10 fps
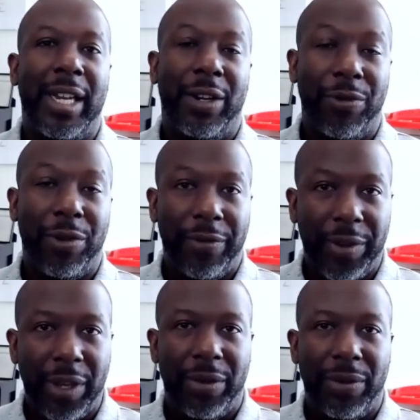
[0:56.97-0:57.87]

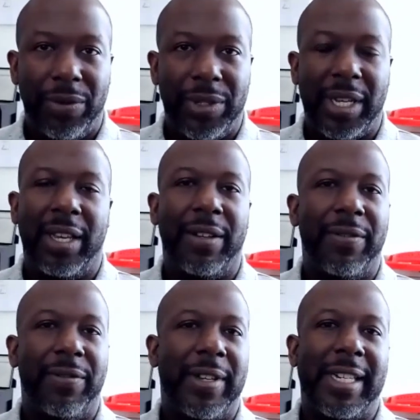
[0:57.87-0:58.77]
reviews
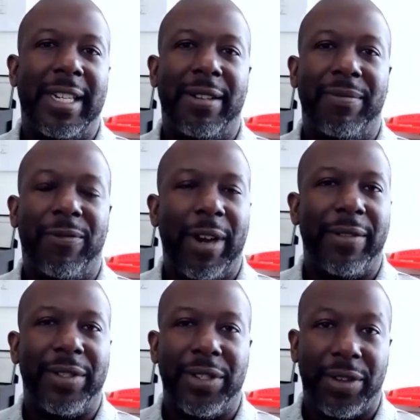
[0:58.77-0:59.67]
of
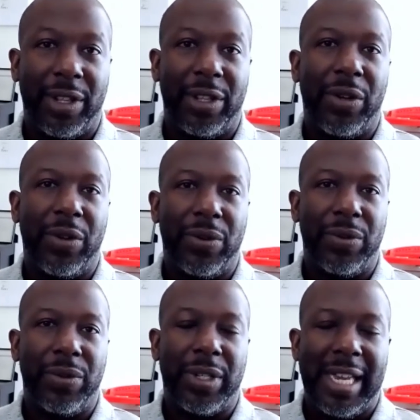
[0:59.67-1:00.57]
fragrances or
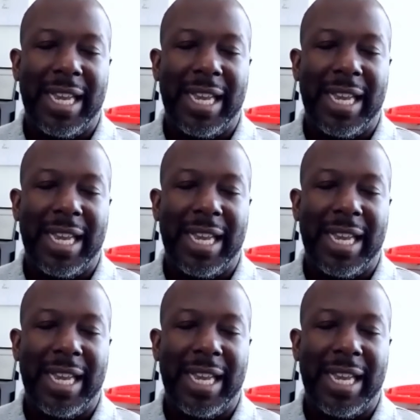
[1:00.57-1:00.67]
colognes.